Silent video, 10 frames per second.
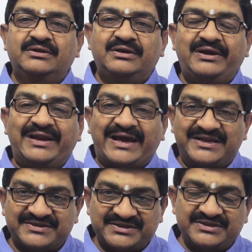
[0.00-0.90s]

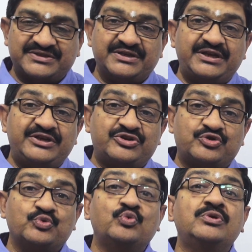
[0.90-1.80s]
license
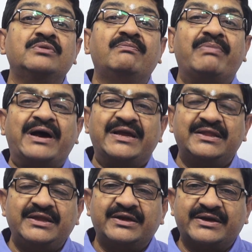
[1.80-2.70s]
issued by
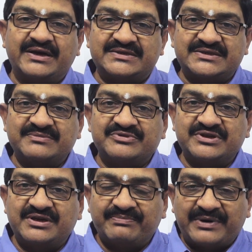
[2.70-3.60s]
the customs
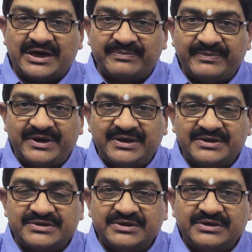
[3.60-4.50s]

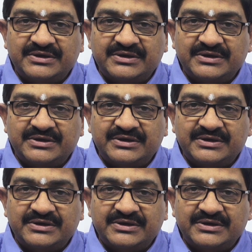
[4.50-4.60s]
department